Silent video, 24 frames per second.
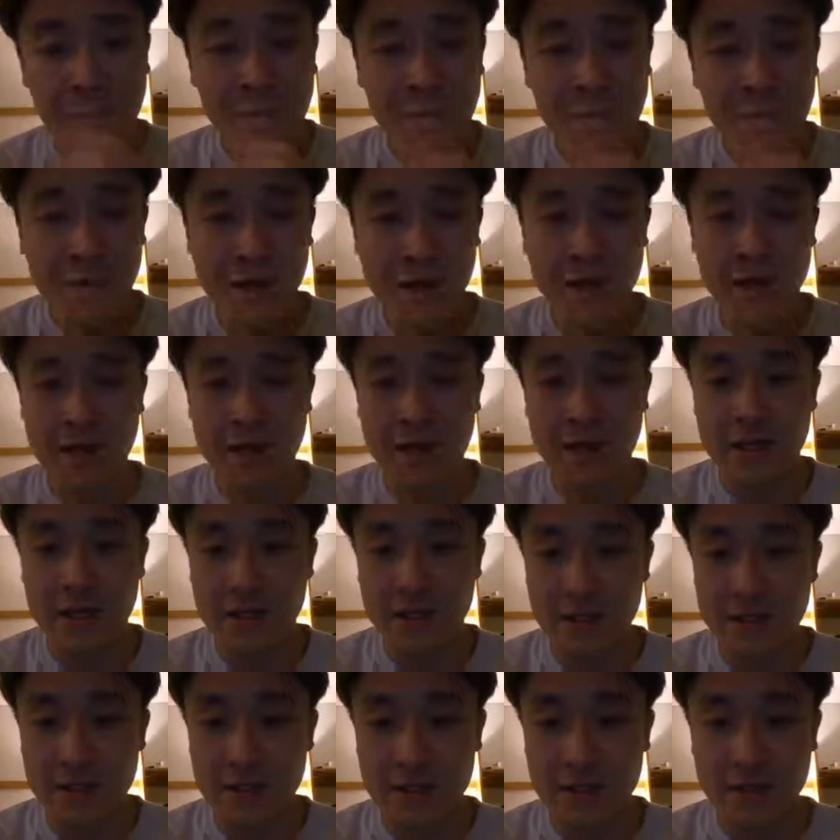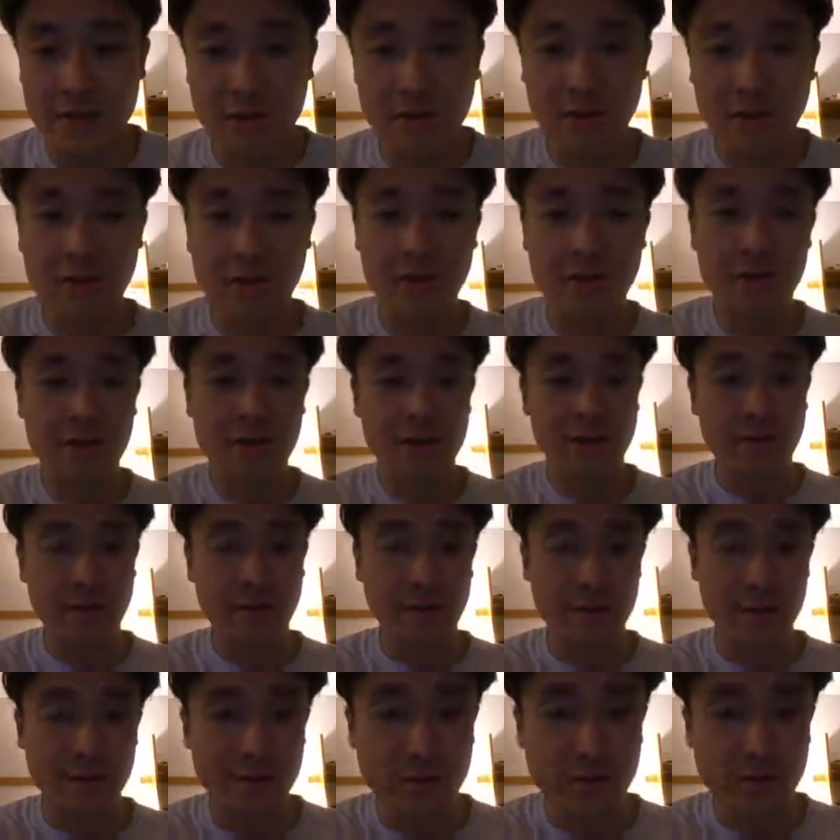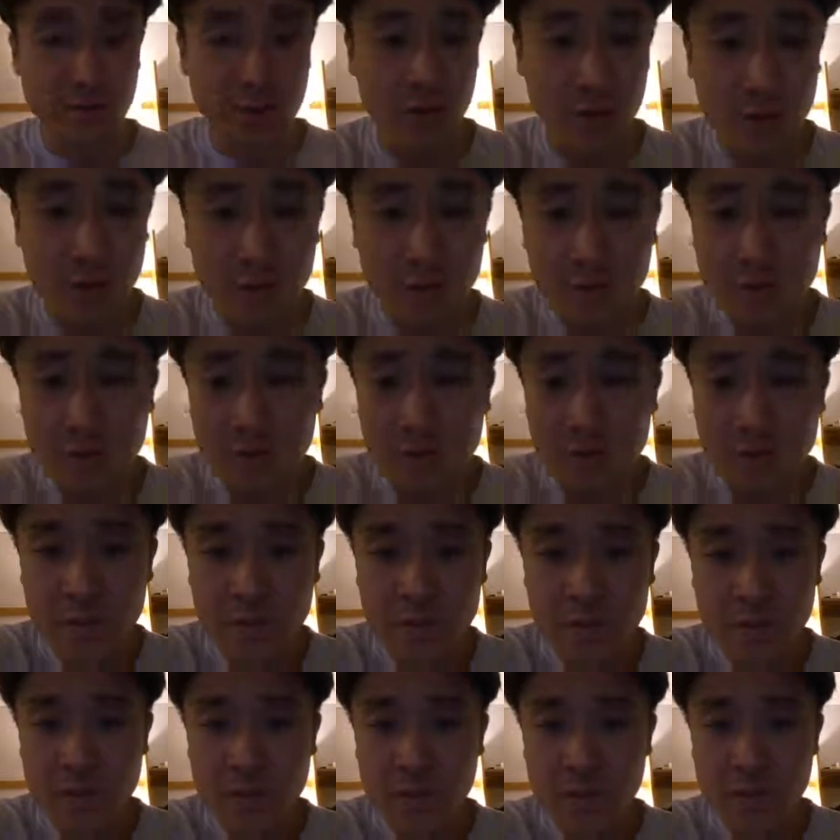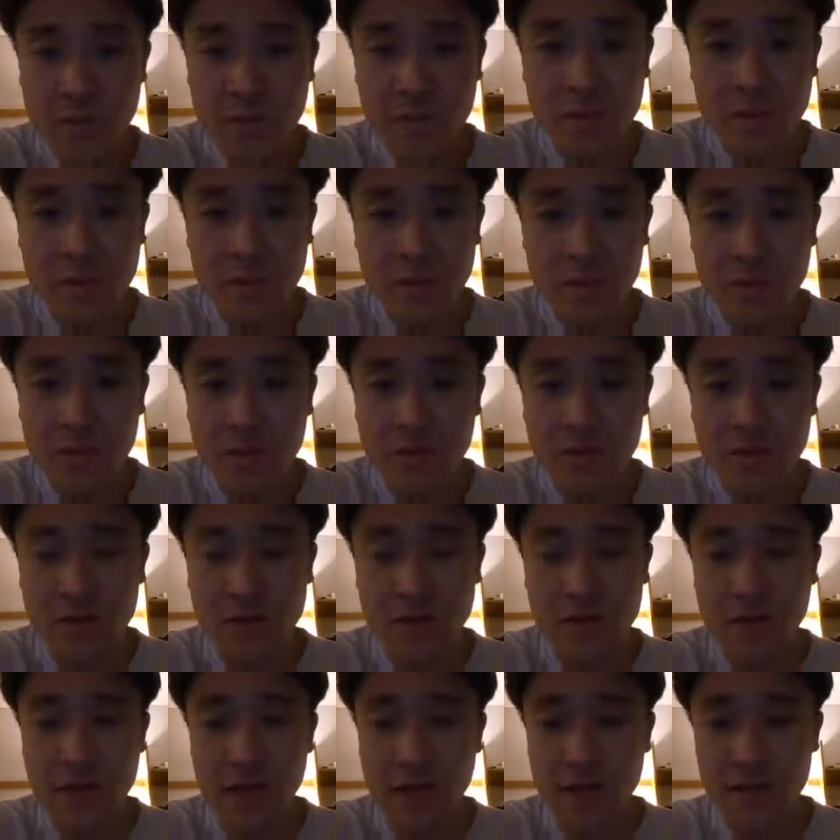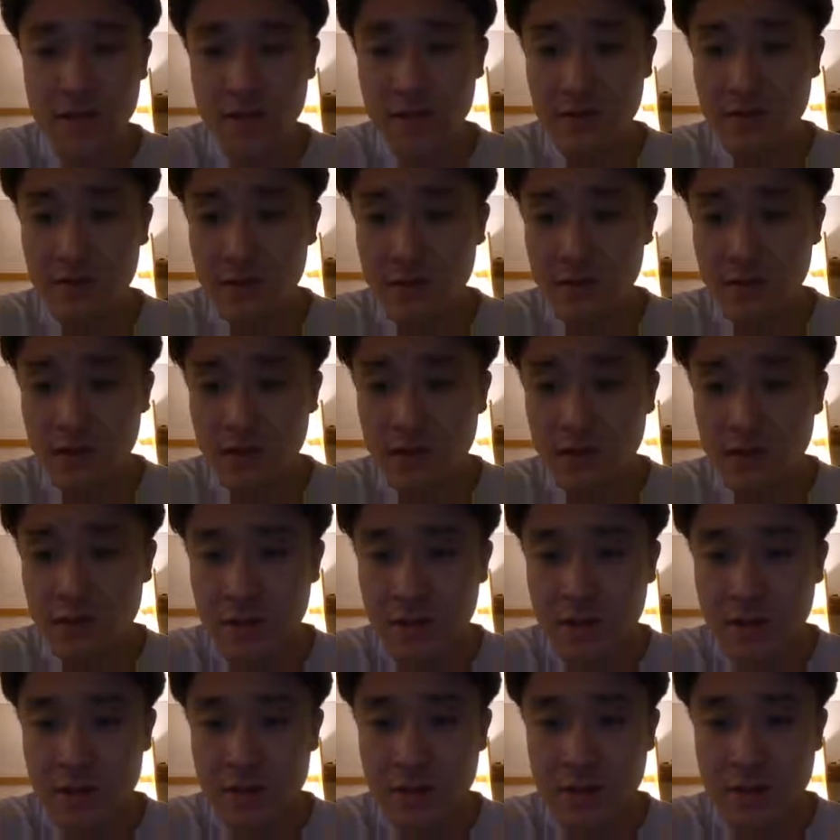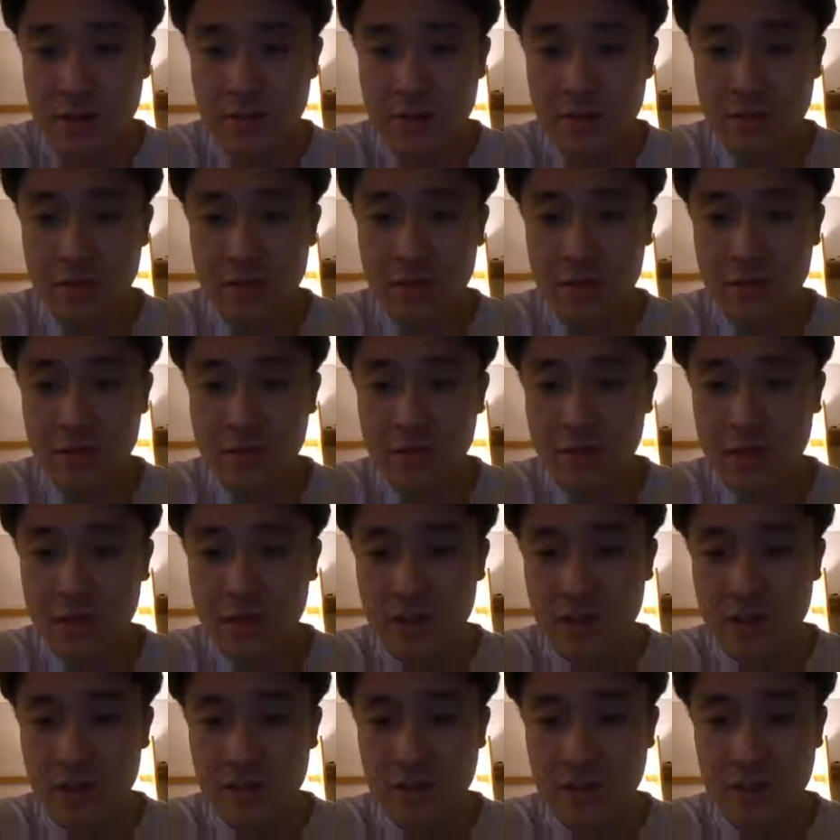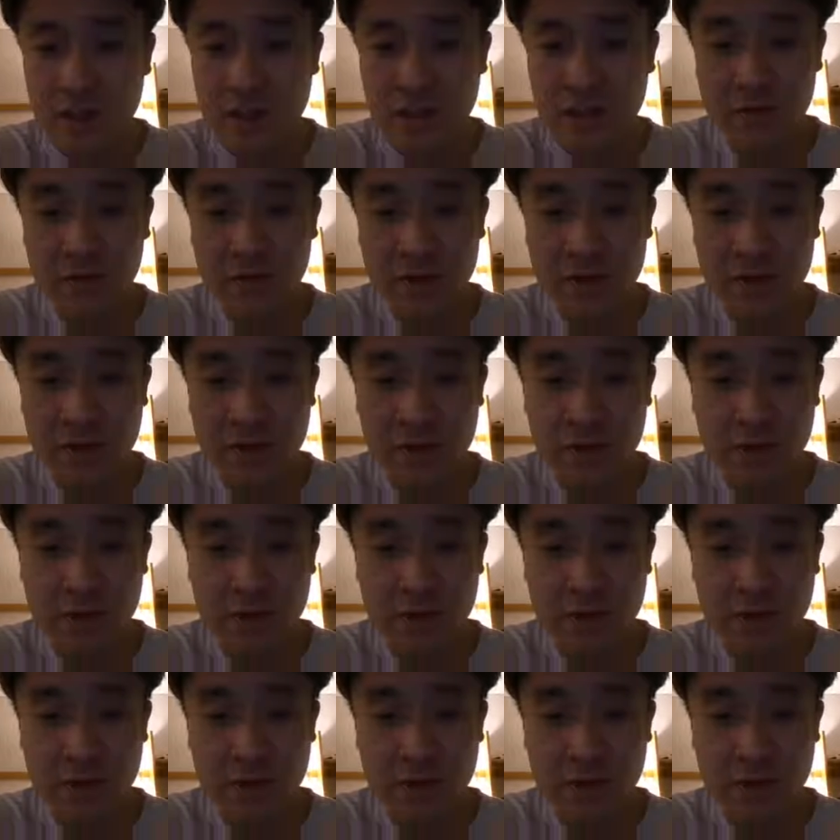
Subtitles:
Yeah, this one. So, what's that? What's this part of the code?